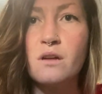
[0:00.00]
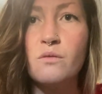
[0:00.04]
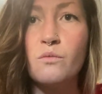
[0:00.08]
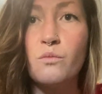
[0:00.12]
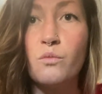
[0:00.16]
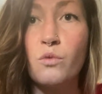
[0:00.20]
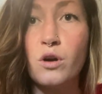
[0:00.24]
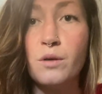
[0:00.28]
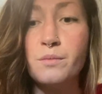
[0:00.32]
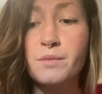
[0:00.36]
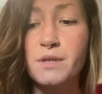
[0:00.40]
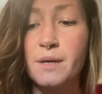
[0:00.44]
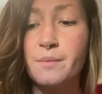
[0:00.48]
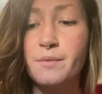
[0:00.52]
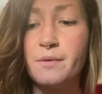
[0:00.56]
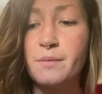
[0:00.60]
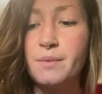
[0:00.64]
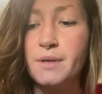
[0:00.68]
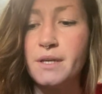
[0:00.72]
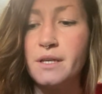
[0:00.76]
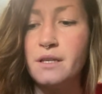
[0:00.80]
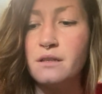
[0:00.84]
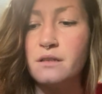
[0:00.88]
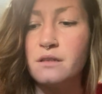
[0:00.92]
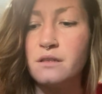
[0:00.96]
warmed up a
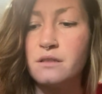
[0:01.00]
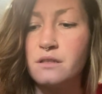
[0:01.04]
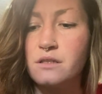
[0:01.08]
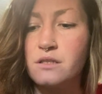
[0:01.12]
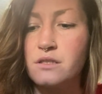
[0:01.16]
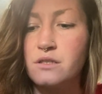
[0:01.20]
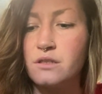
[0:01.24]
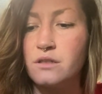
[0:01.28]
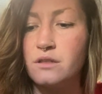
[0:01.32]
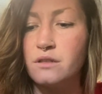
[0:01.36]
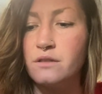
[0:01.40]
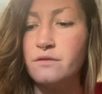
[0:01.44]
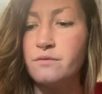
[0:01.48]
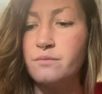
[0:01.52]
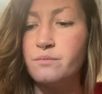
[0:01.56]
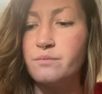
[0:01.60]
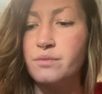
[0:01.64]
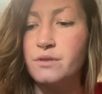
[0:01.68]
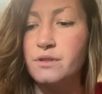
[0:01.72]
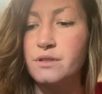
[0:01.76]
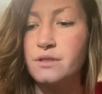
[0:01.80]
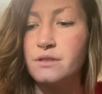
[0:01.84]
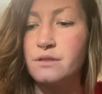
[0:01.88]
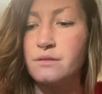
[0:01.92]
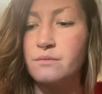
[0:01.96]
bit on the stove.
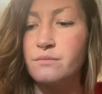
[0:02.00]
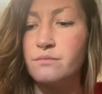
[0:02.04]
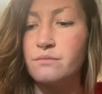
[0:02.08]
Just